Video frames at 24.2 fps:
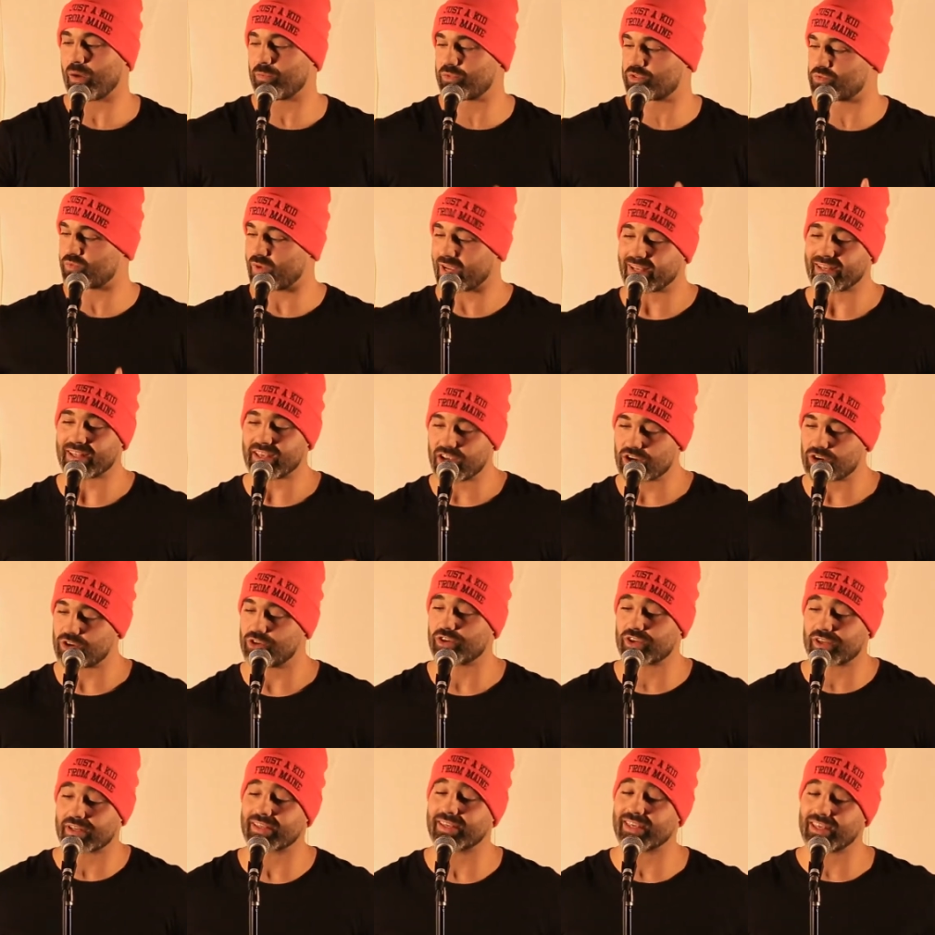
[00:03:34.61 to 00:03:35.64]
I was right here.
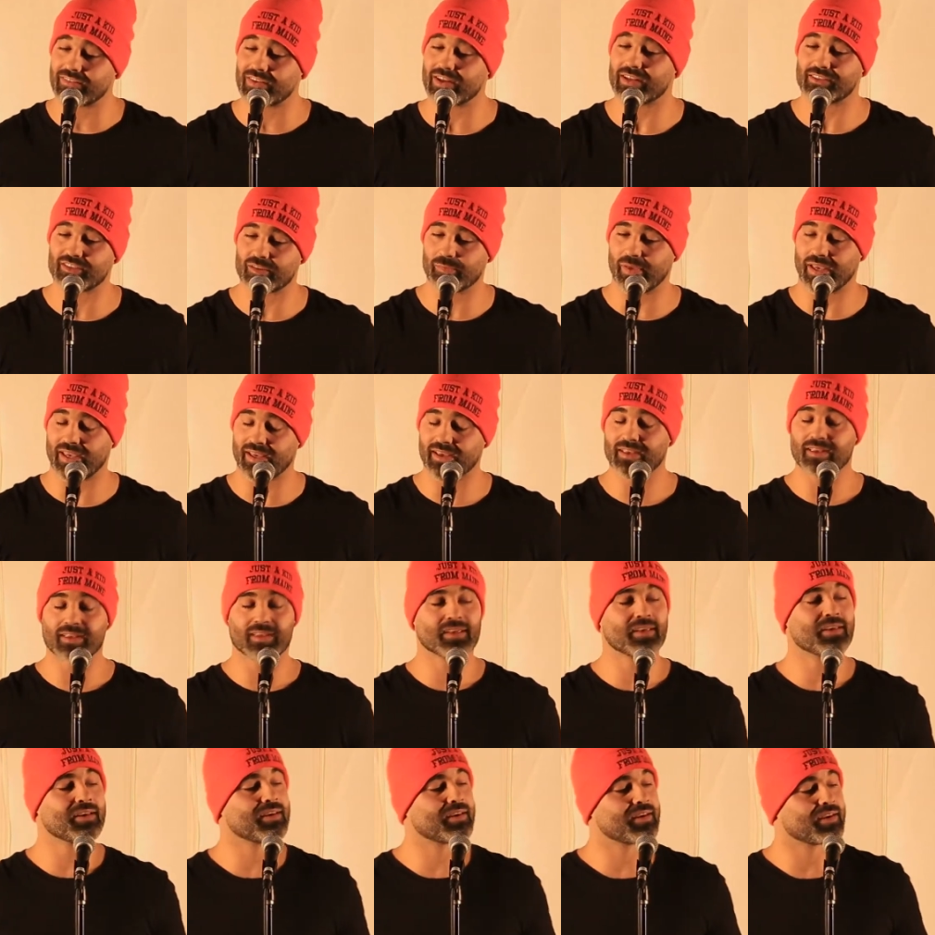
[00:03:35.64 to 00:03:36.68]
You could have given it to me.
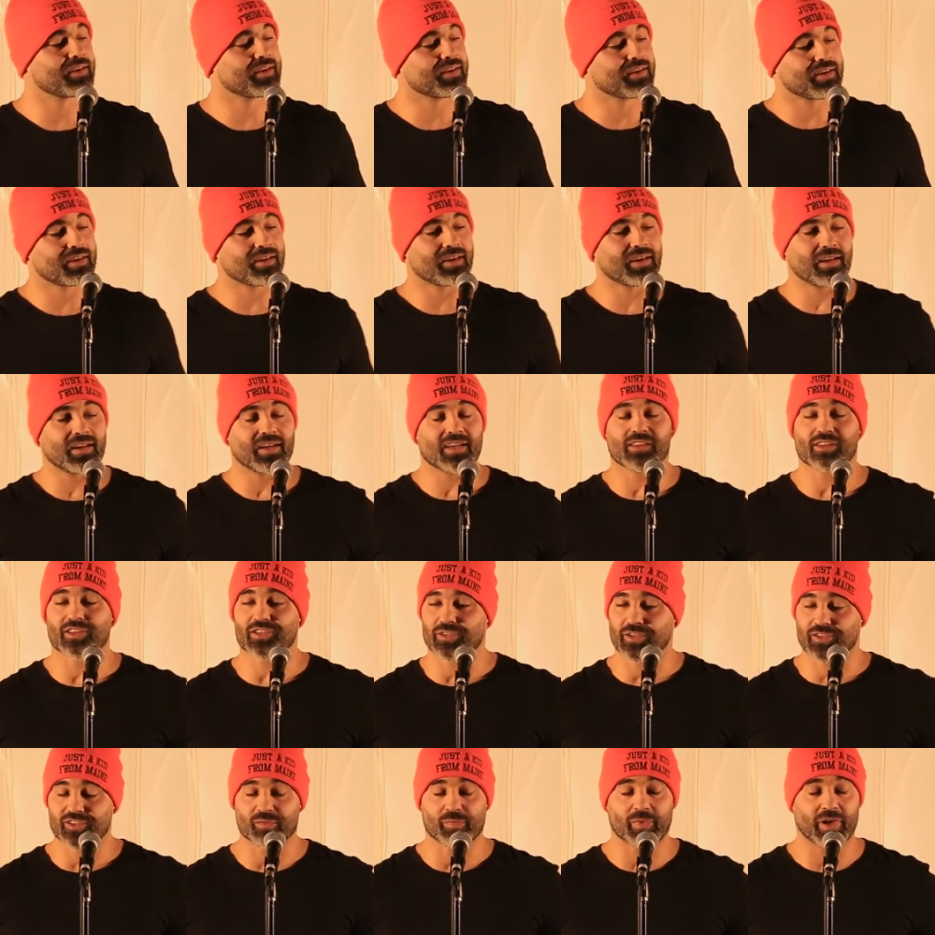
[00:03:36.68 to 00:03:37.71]
He
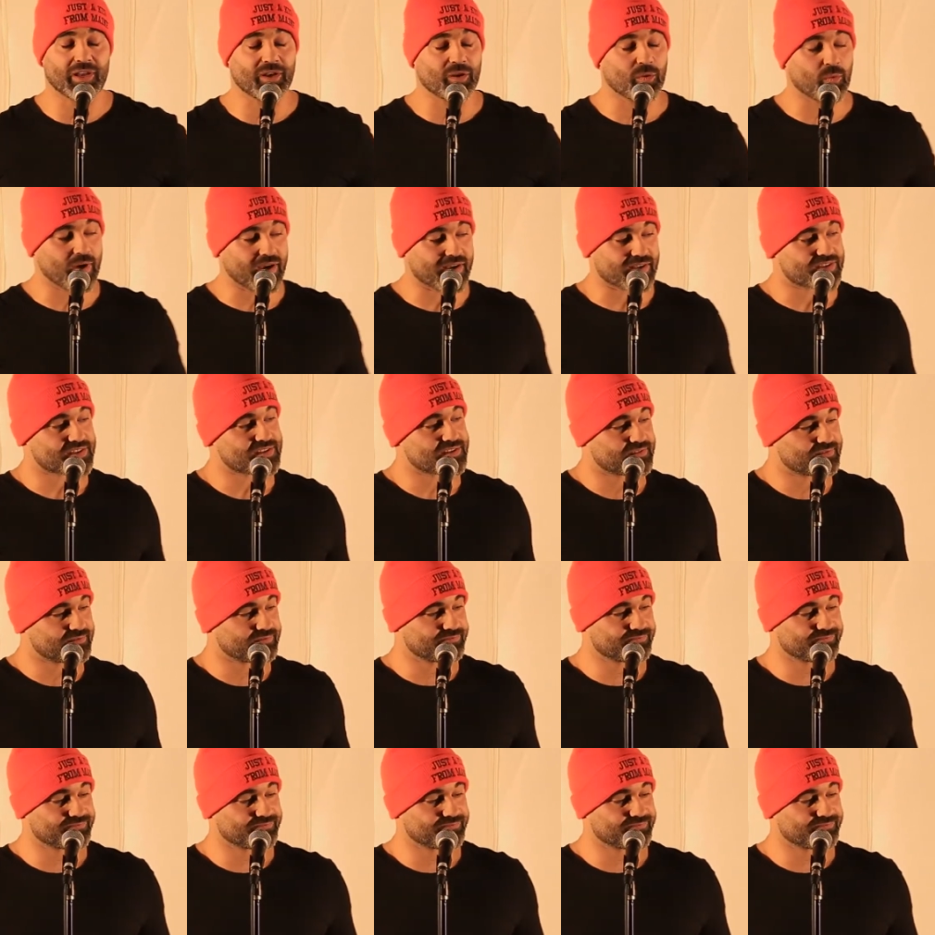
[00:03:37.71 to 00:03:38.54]
just looks at me and he winks.